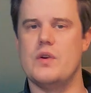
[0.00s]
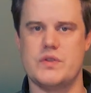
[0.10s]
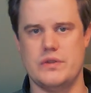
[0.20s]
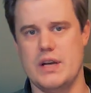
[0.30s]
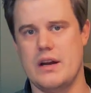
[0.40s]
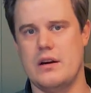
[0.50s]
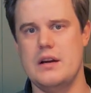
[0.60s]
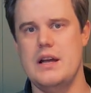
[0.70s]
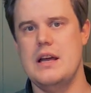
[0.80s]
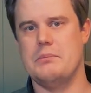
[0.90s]
those together.
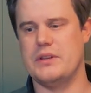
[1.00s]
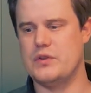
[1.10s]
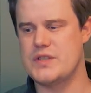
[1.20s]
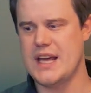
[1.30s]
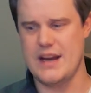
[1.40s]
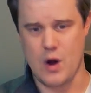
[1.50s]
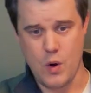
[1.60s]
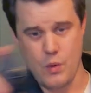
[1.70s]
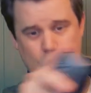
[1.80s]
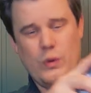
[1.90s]
But to scan a
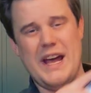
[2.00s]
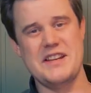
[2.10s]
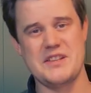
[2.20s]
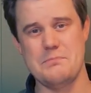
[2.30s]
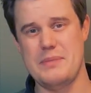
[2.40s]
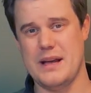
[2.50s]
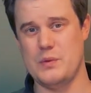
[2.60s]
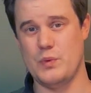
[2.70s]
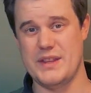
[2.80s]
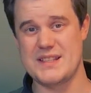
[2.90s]
whole engine
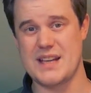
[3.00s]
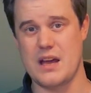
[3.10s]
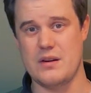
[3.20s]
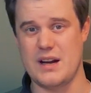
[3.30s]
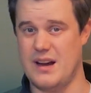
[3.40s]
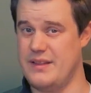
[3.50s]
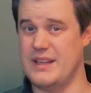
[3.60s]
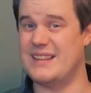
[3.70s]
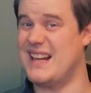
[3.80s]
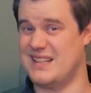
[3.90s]
bed with this scanner, I
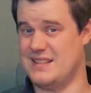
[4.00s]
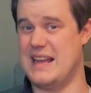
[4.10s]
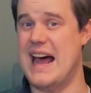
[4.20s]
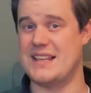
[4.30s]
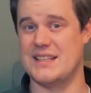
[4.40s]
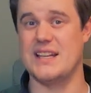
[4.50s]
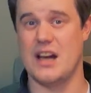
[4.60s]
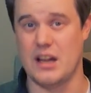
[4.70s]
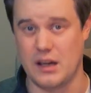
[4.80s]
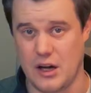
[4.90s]
think that's asking
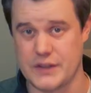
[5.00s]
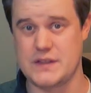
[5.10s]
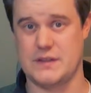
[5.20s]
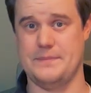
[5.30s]
a lot.